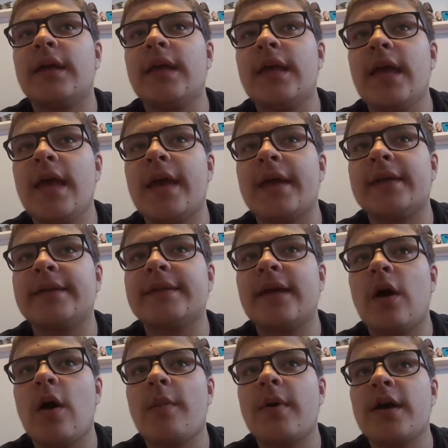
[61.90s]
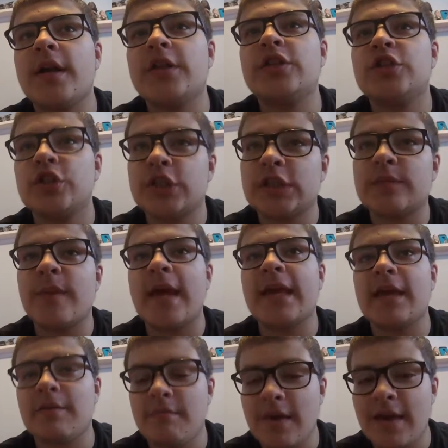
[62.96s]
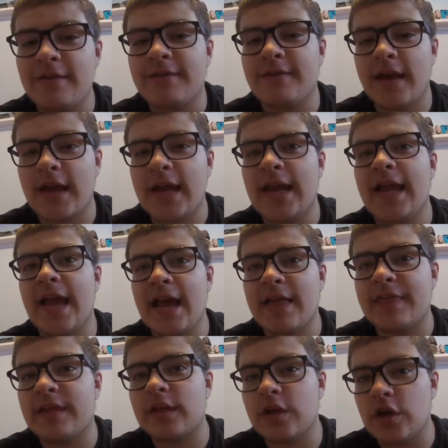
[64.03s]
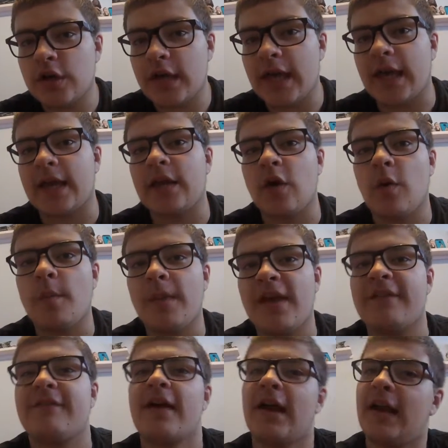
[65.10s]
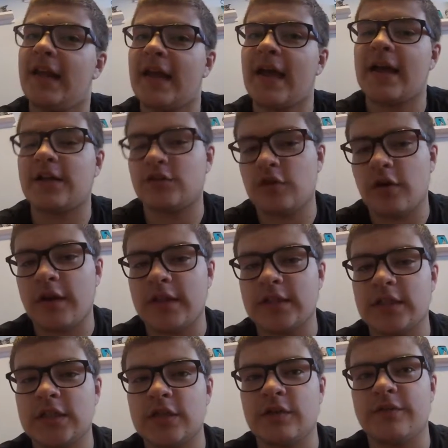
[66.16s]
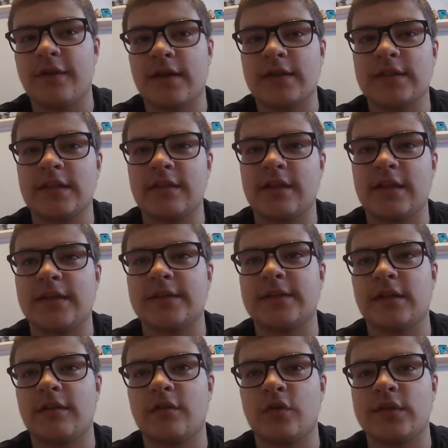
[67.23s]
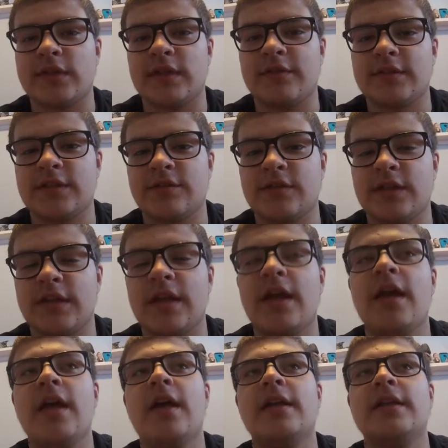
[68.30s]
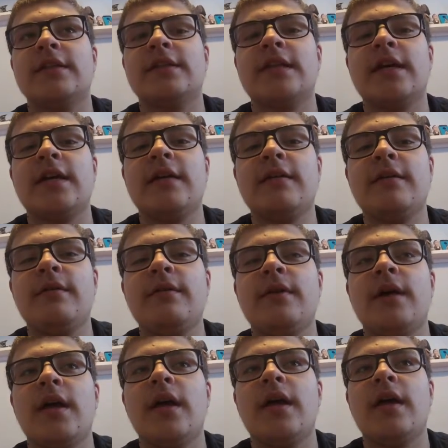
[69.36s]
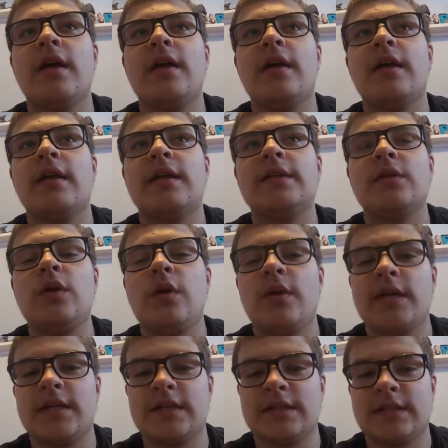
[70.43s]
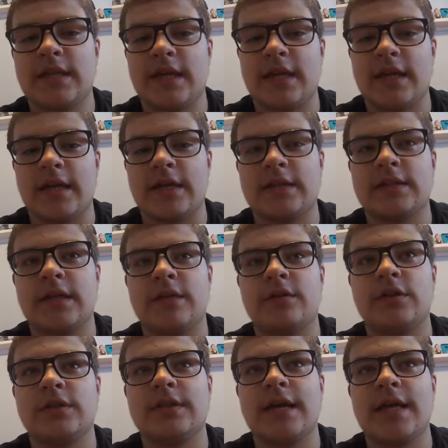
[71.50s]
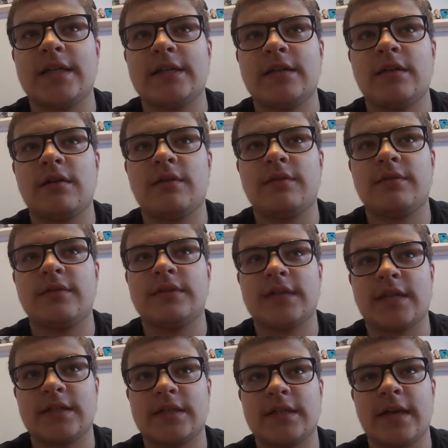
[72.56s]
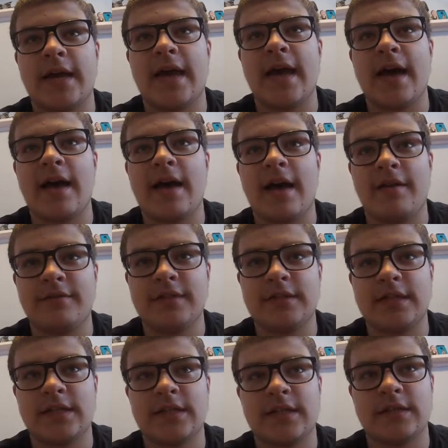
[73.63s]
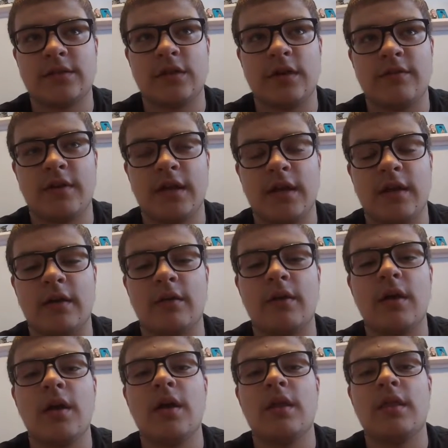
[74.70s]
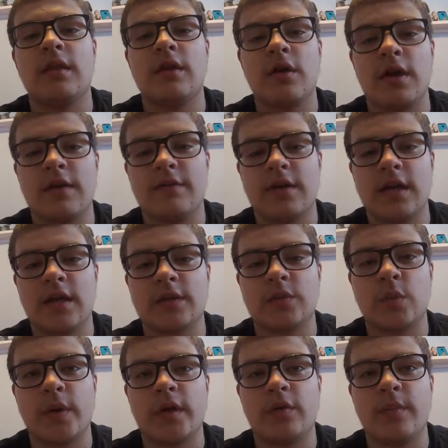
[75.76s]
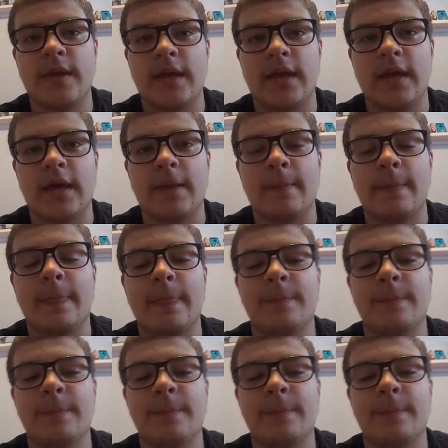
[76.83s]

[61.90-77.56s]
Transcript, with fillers: yeah, so I'm going to just make it me failing at the cooking, not me failing at trying to do fancy things like voiceovers and everything. So, that's all I wanted to say. So, just as of Saturday, after Saturday's cooking video, the cooking videos will be